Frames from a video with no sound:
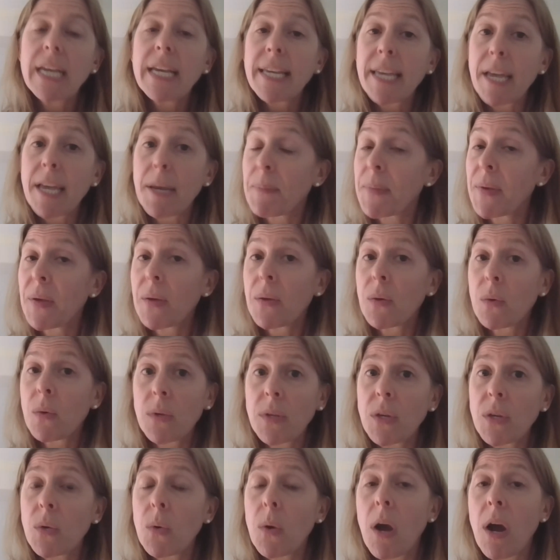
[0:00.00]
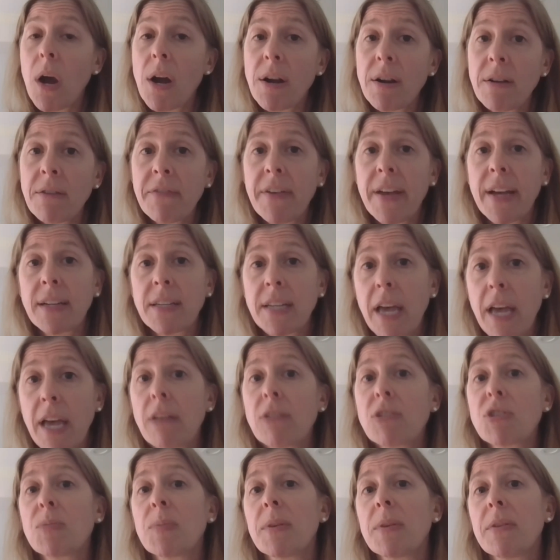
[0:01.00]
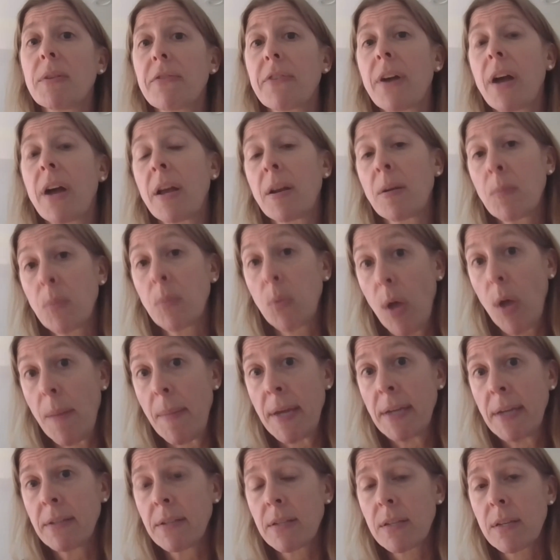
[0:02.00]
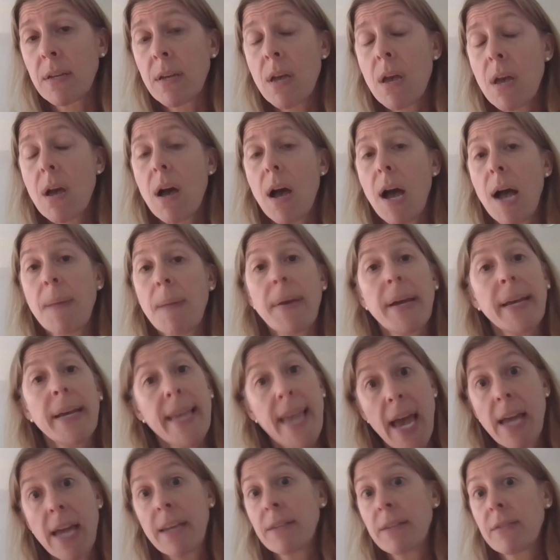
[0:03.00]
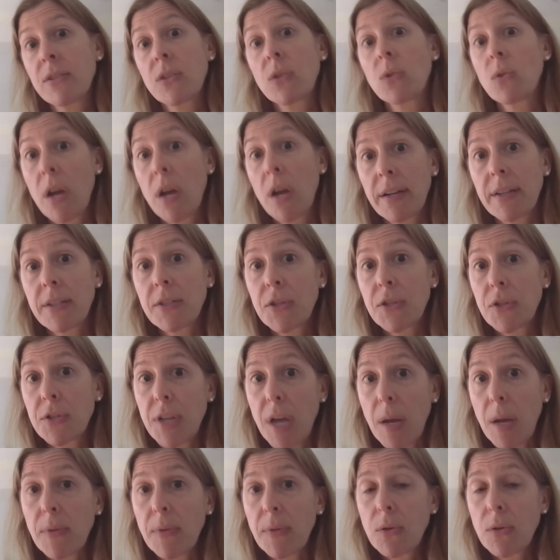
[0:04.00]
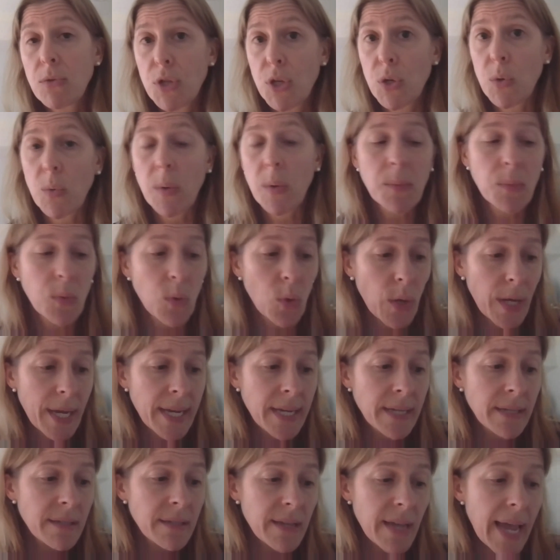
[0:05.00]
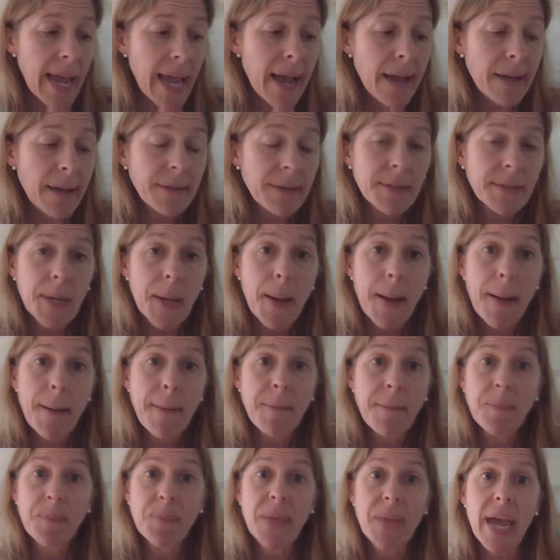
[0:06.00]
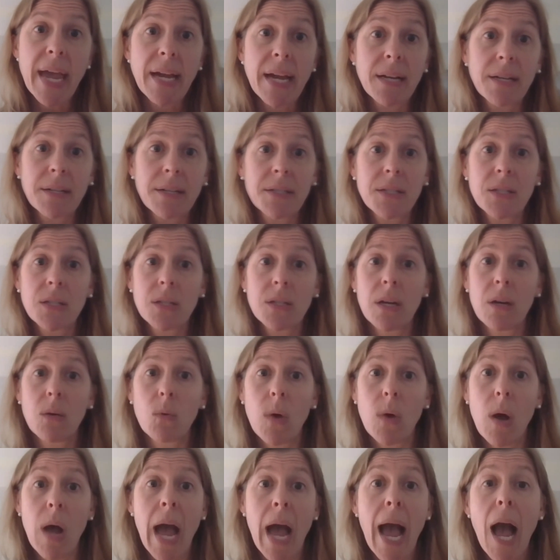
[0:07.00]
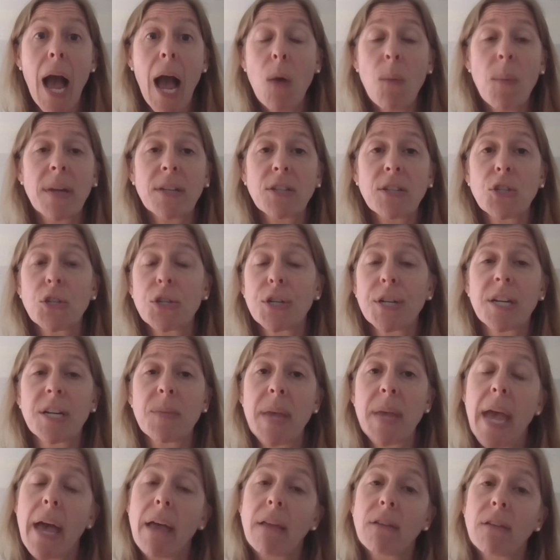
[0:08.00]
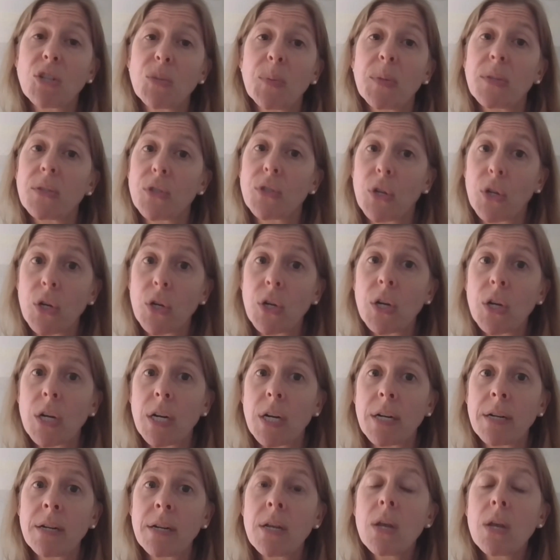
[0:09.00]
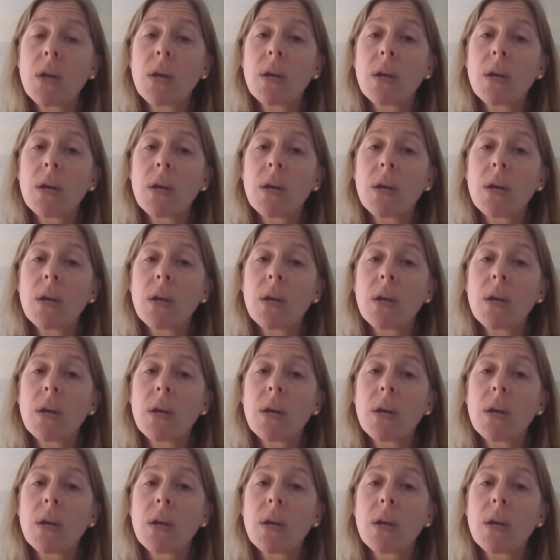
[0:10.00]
yep, you are in fact eligible for unemployment. Again, so long as you're W-2 employees, and how much you're going to be eligible to earn